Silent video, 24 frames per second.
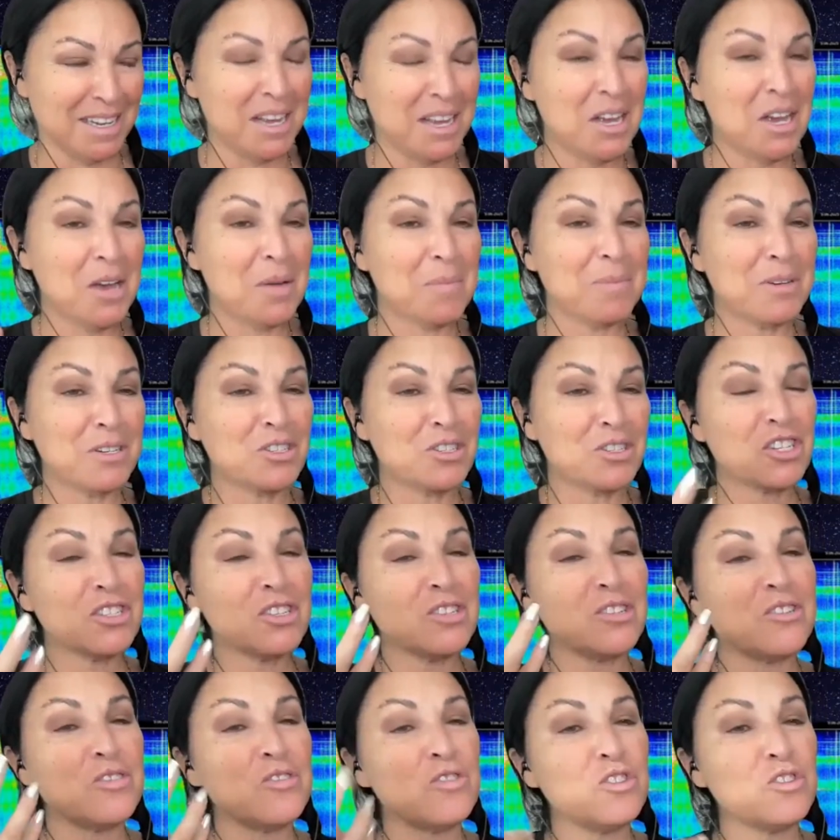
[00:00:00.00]
but
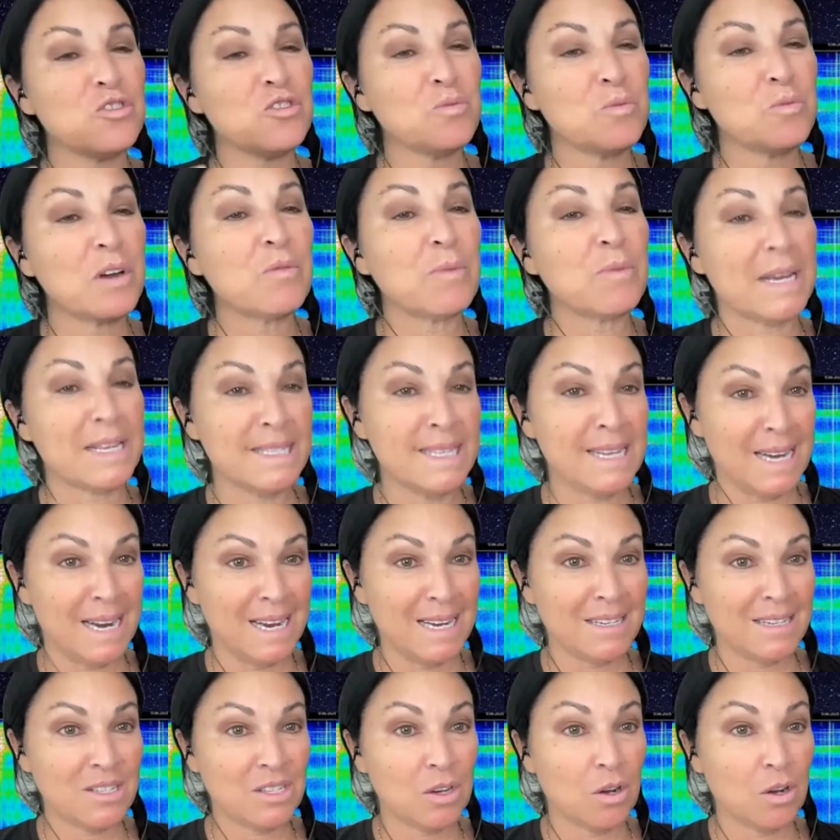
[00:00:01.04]
just do what
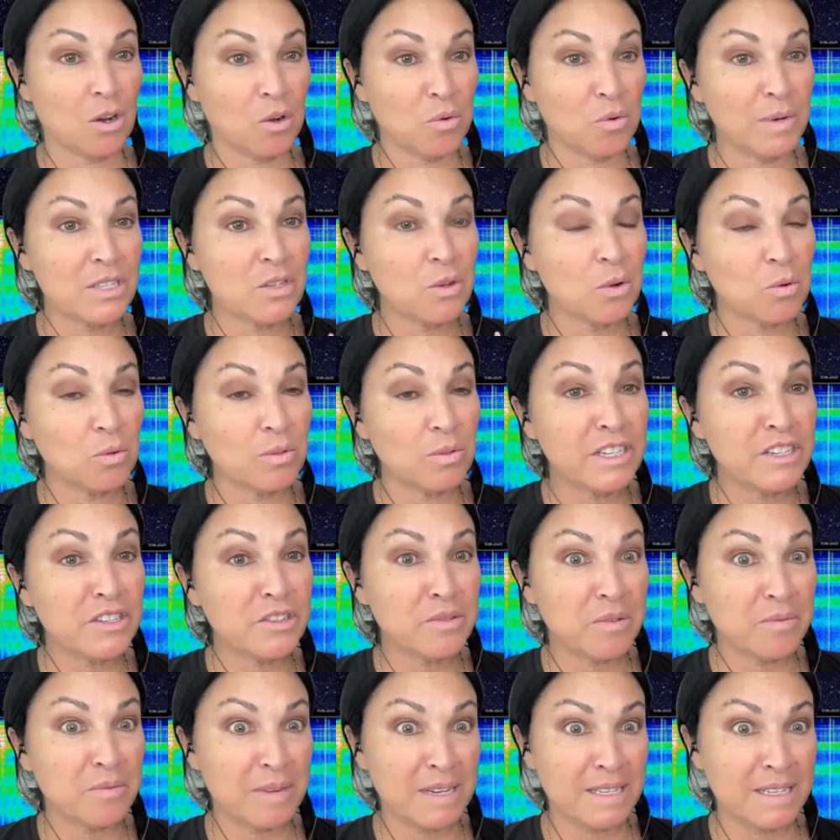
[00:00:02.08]
resonates. Always only do
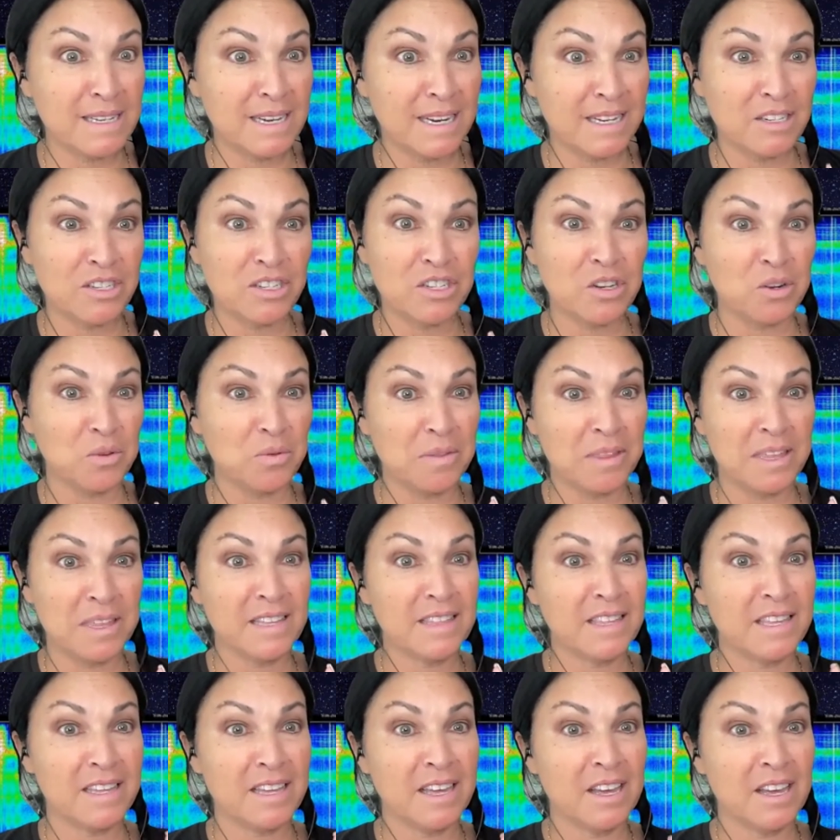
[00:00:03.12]
what resonates. Don't think
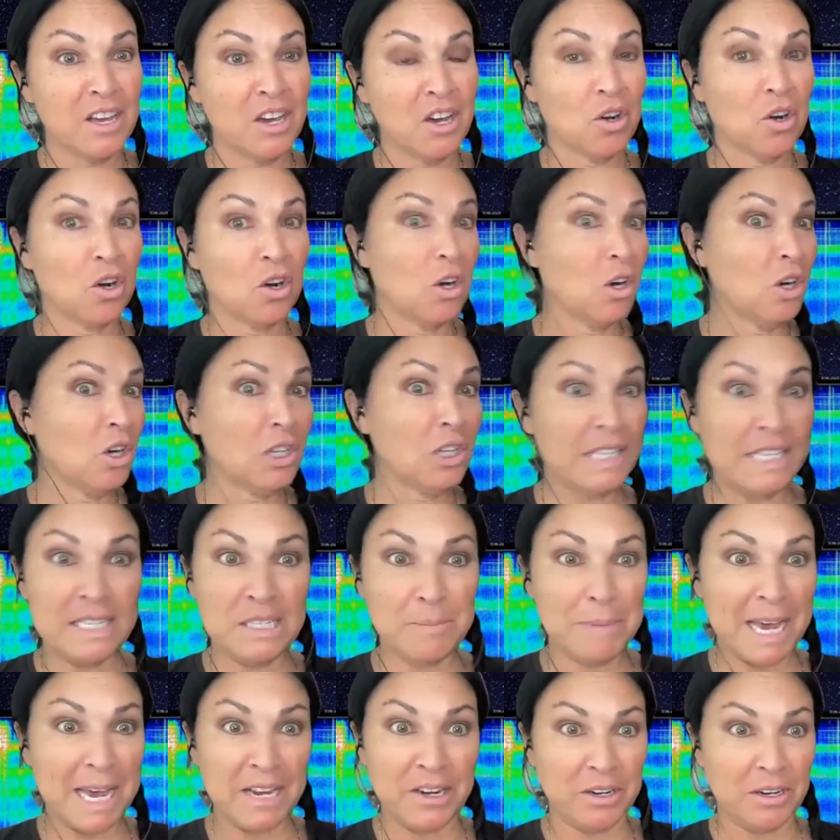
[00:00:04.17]
that all is
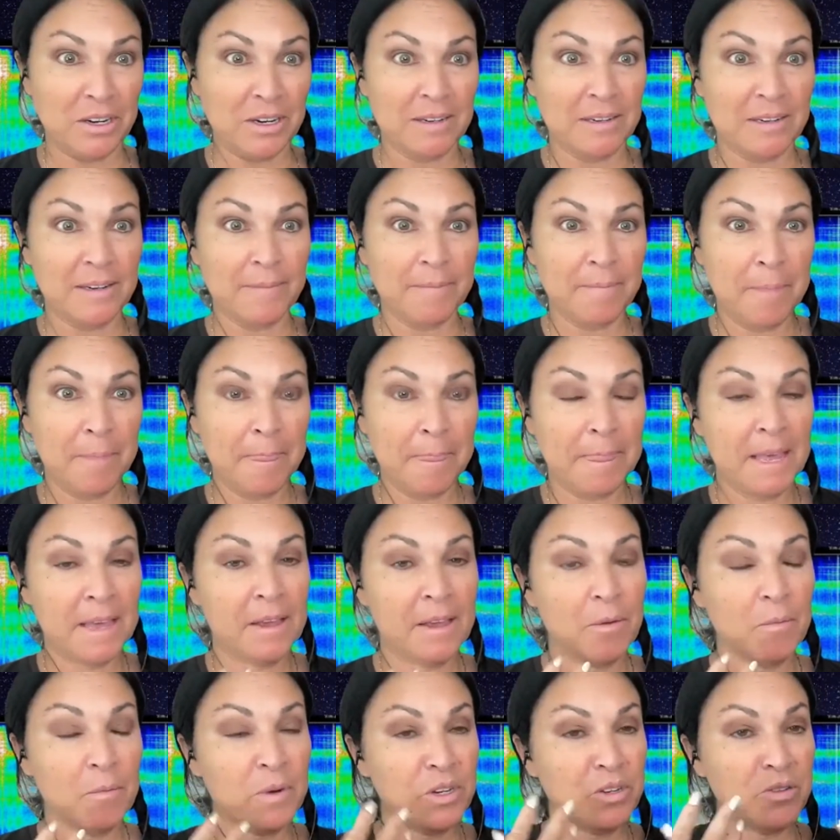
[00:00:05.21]
better.
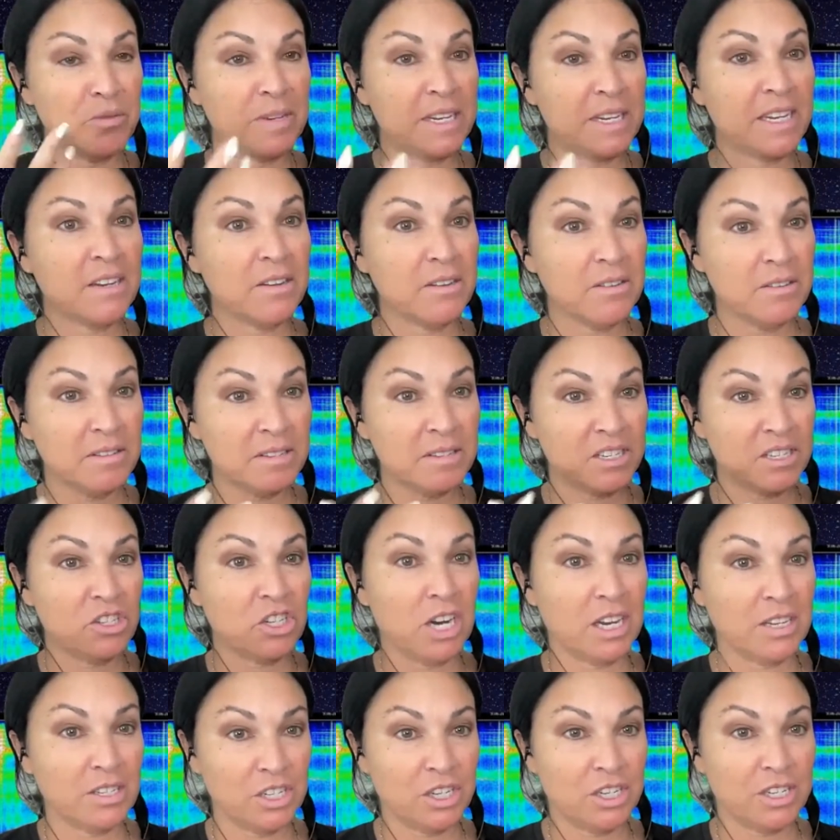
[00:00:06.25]
When you hear
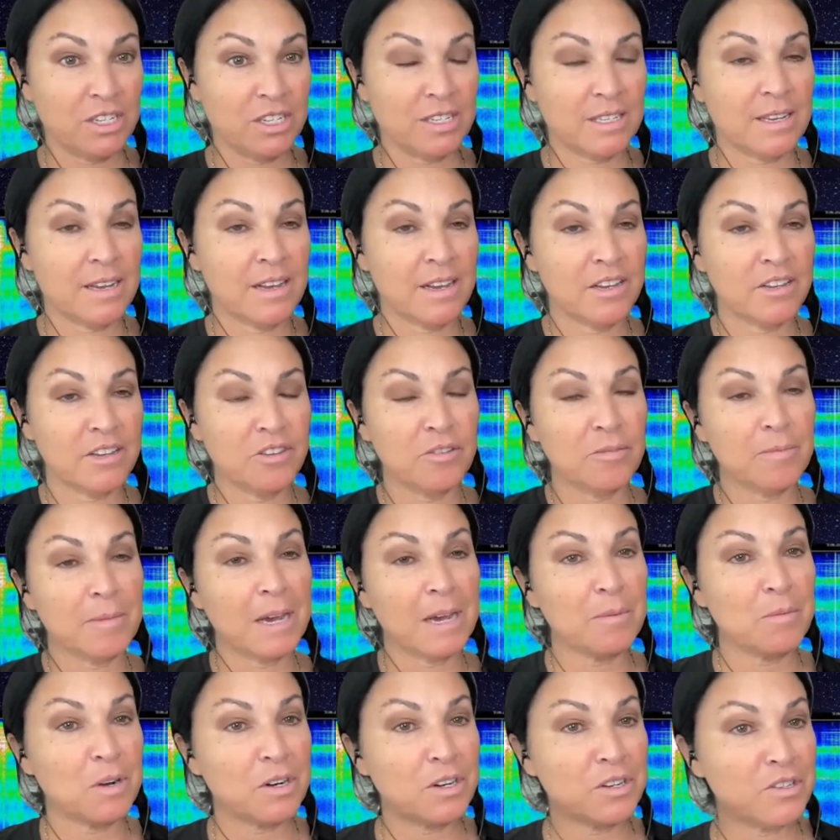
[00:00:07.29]
suggestions, you might
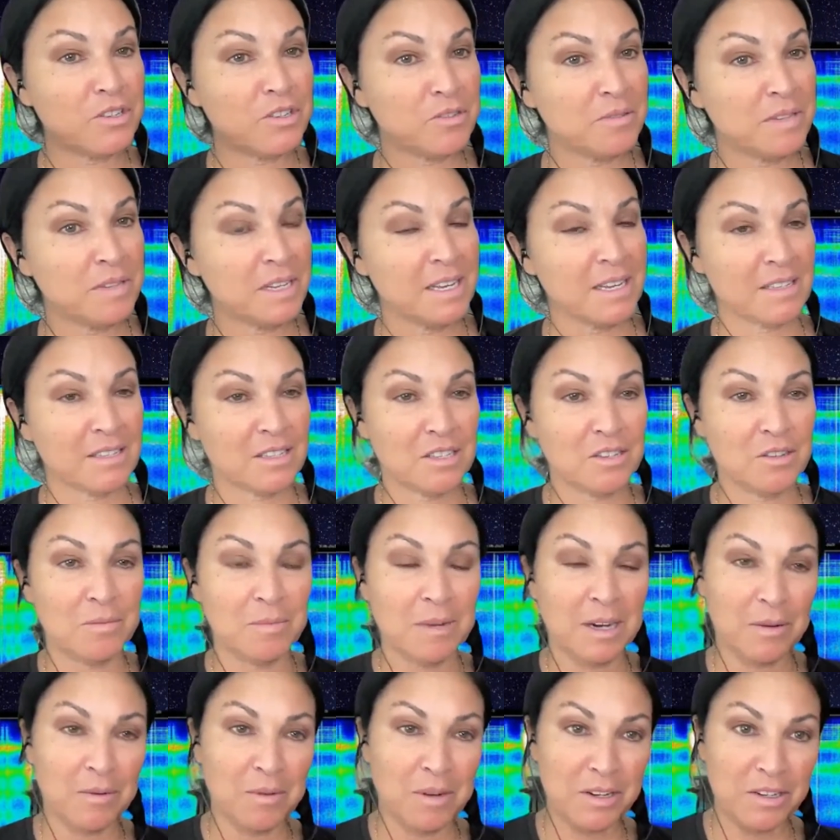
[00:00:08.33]
want to do this, you
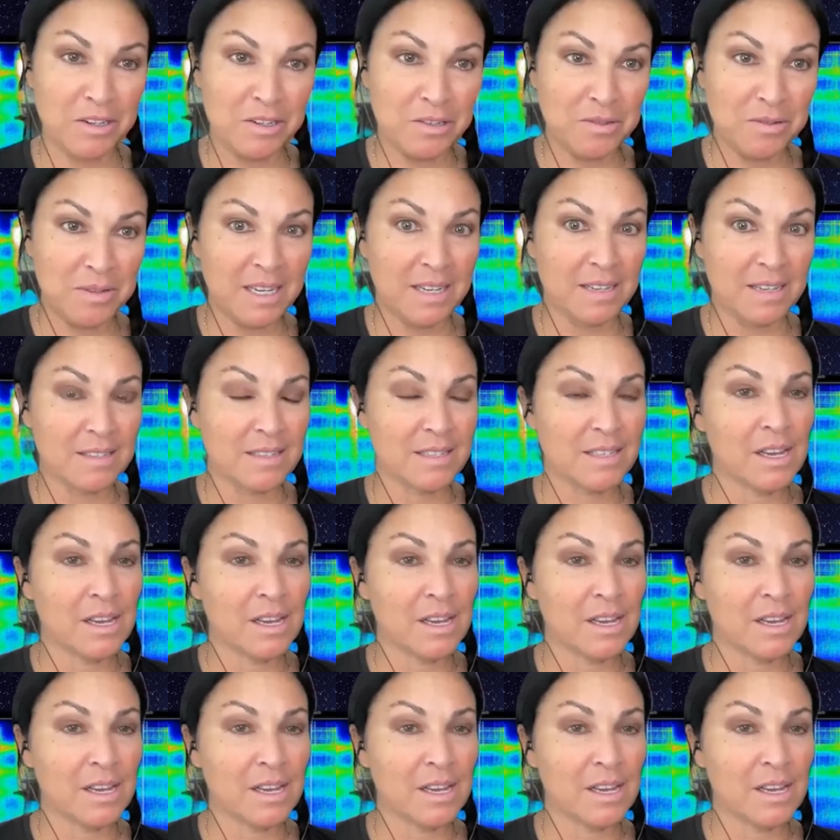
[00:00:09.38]
might want to do this.